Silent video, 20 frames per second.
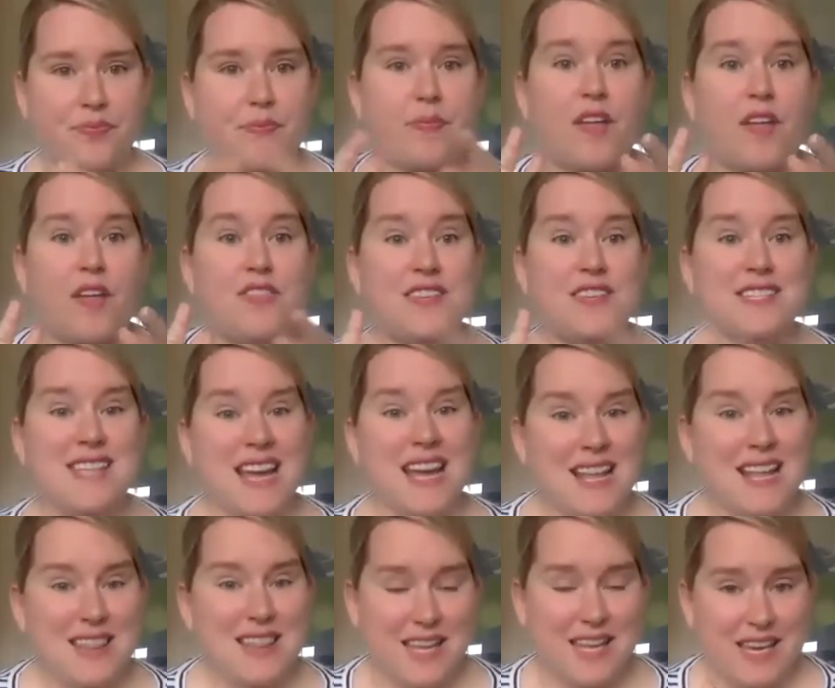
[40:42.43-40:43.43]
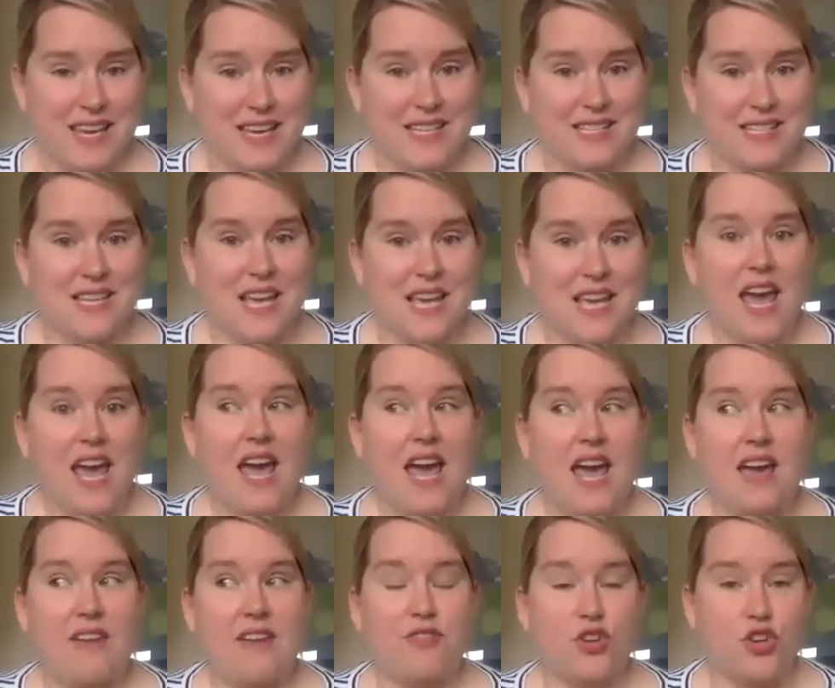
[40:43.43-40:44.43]
The second thing is,
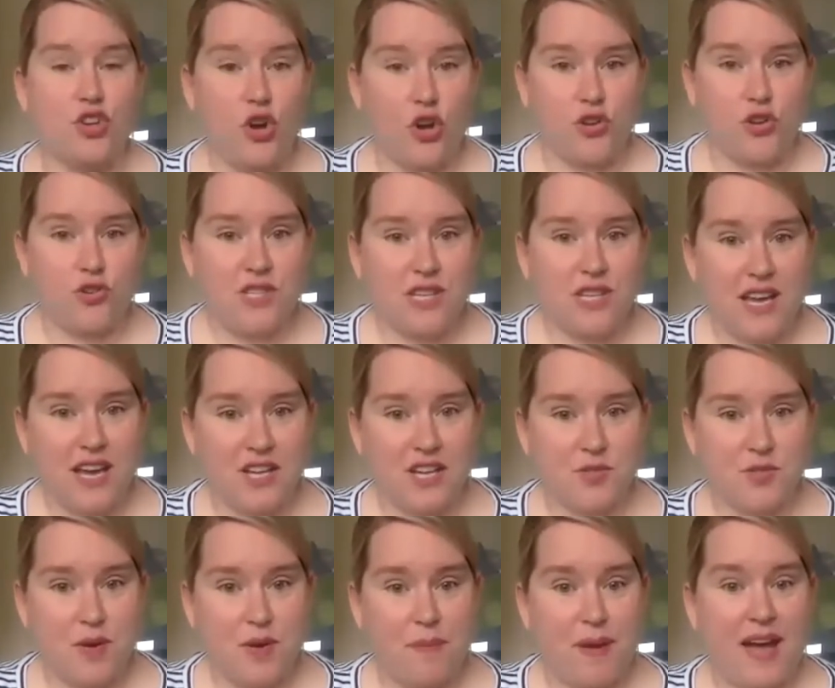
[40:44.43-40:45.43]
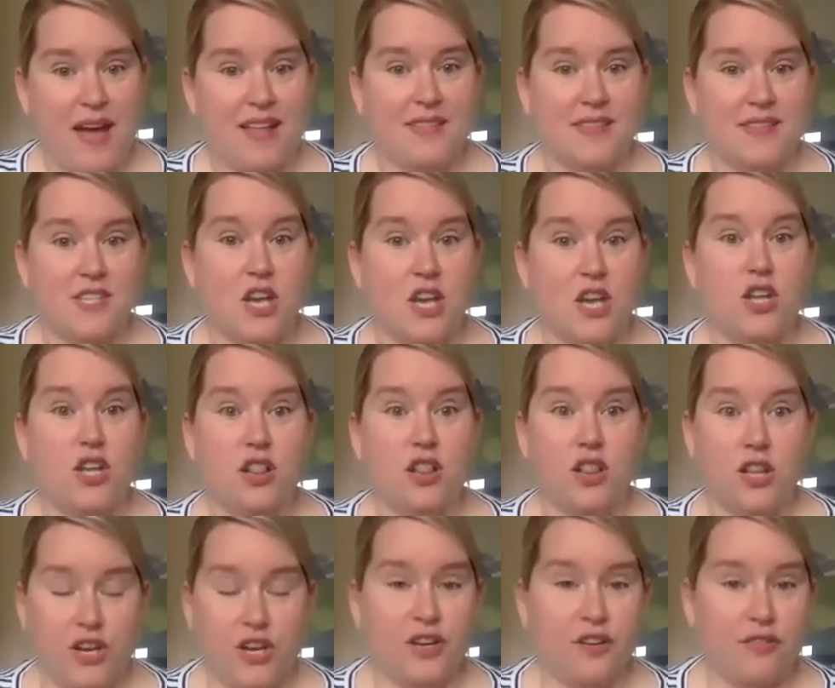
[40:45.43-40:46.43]
if you're not using Cashmerette Patterns,
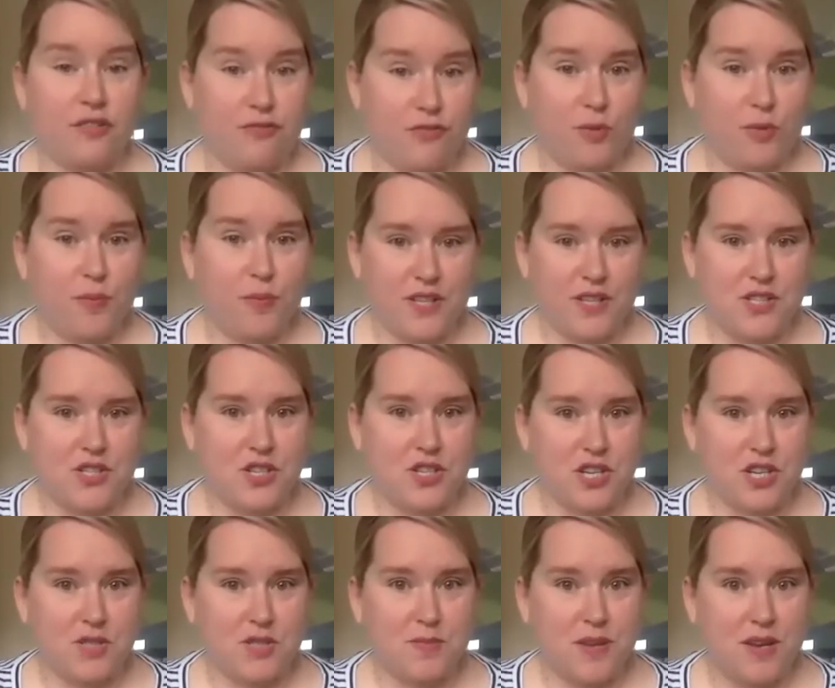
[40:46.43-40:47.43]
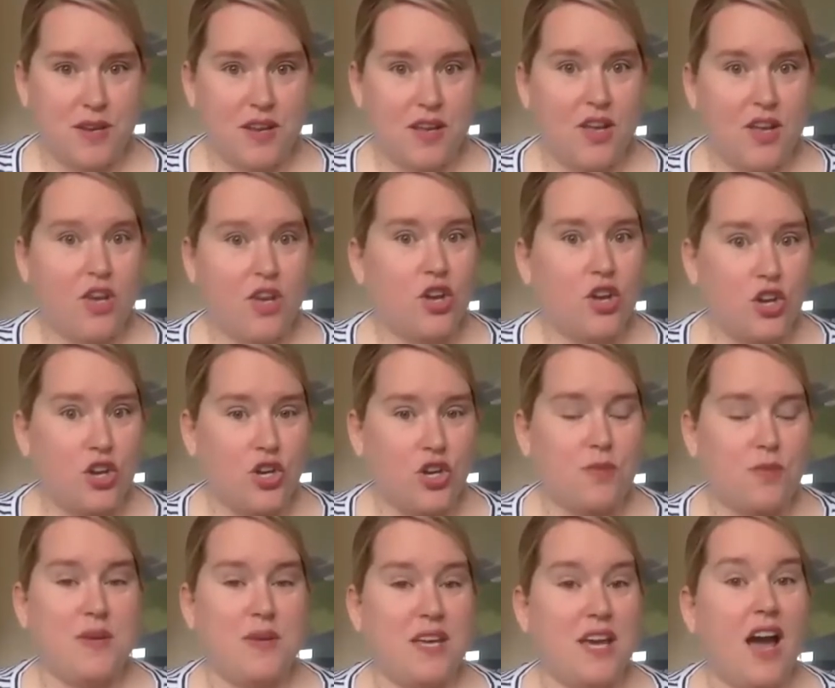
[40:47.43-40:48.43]
learning a full bust adjustment
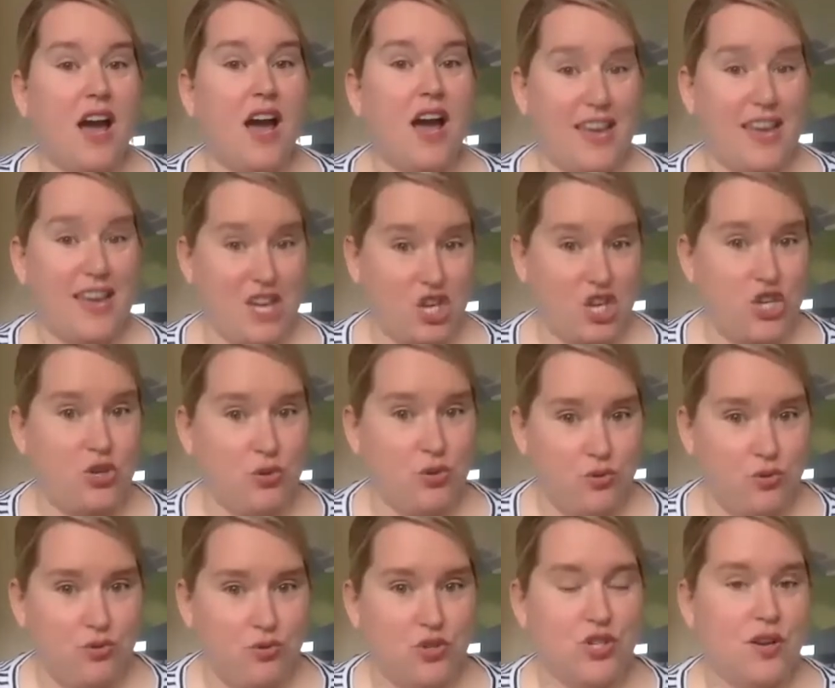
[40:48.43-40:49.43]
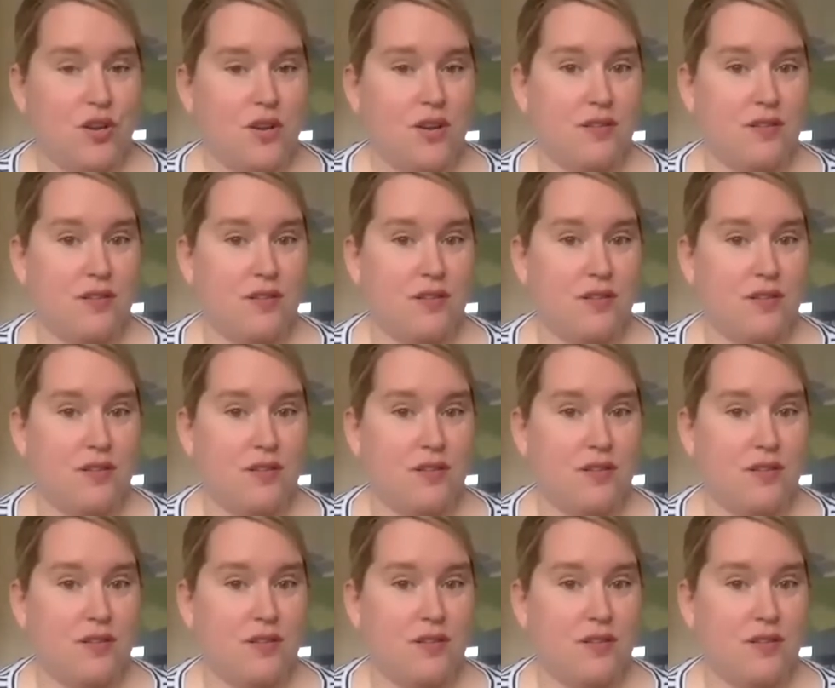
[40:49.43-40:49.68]
could be a huge